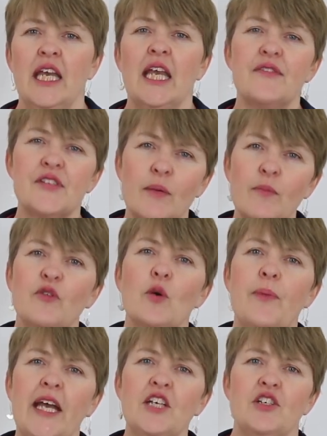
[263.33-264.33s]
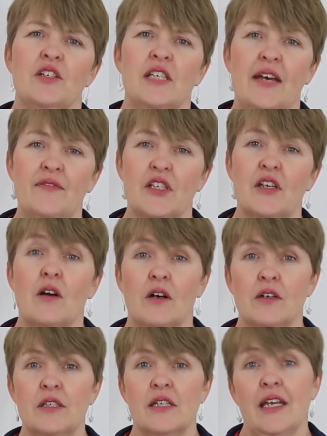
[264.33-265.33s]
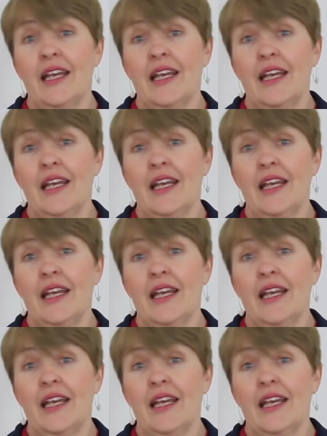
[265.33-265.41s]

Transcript: If some of your patients have scars,